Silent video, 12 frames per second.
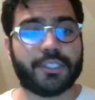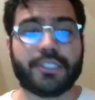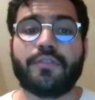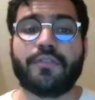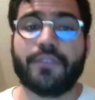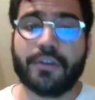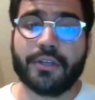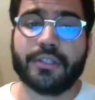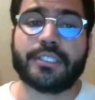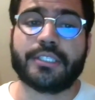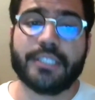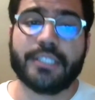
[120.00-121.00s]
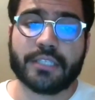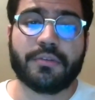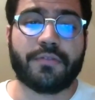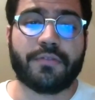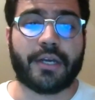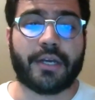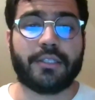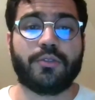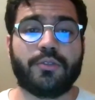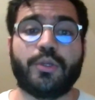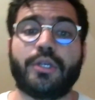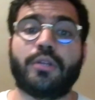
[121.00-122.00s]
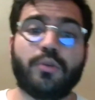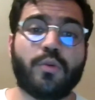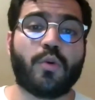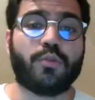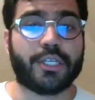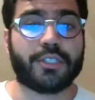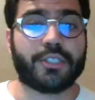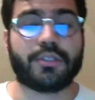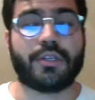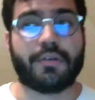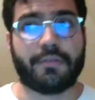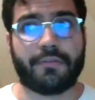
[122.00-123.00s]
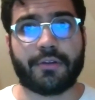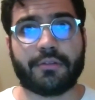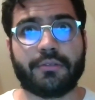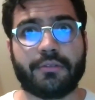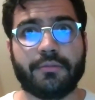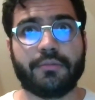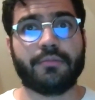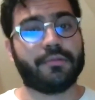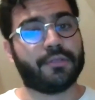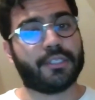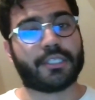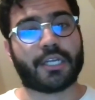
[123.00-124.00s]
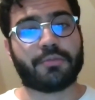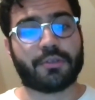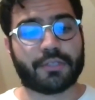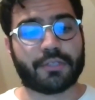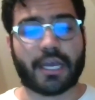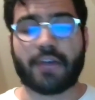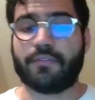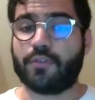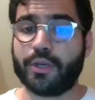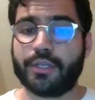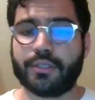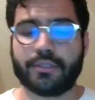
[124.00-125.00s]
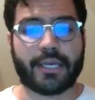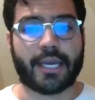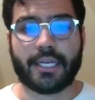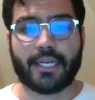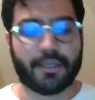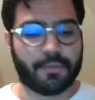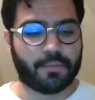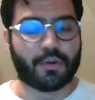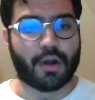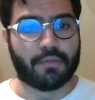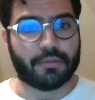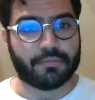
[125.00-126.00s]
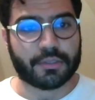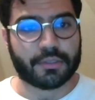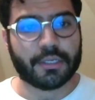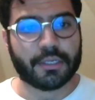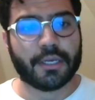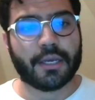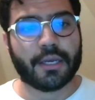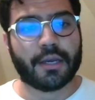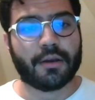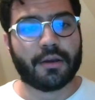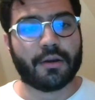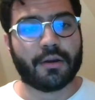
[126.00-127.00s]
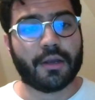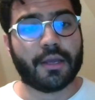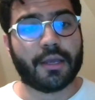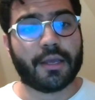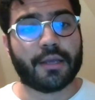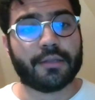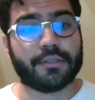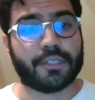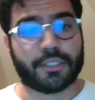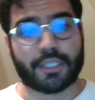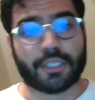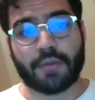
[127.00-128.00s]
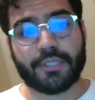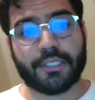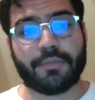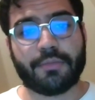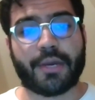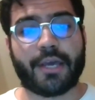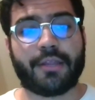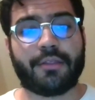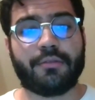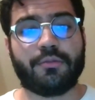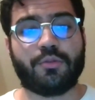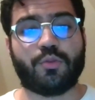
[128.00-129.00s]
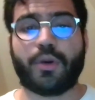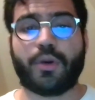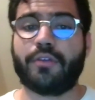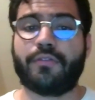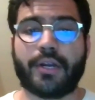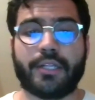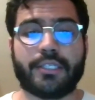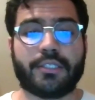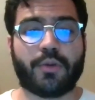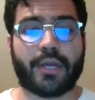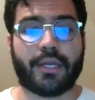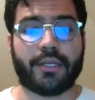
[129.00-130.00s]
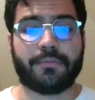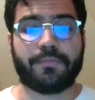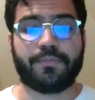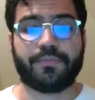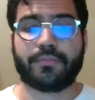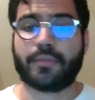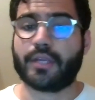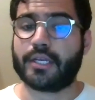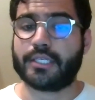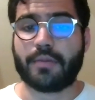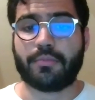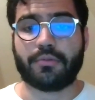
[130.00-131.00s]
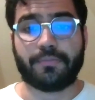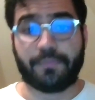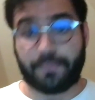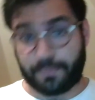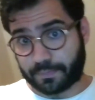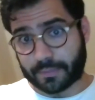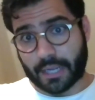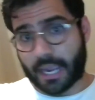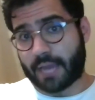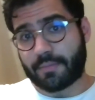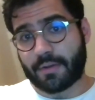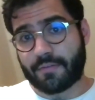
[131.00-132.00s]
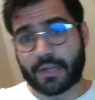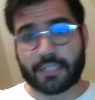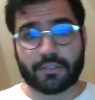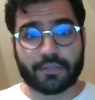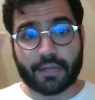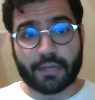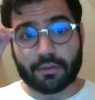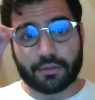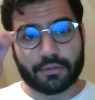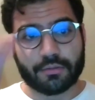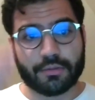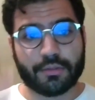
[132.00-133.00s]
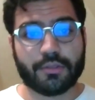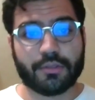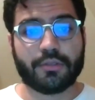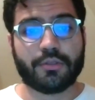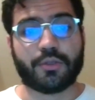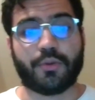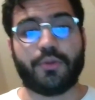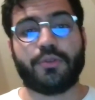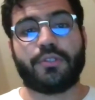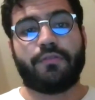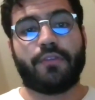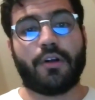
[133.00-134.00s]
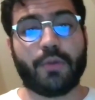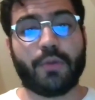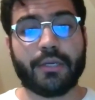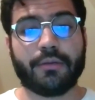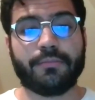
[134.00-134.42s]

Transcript: is converting the CSV file to include quotations in every field. This helps us avoid any problems. Just update the path to where your file is located. Example, I have my files on downloads. So use the following,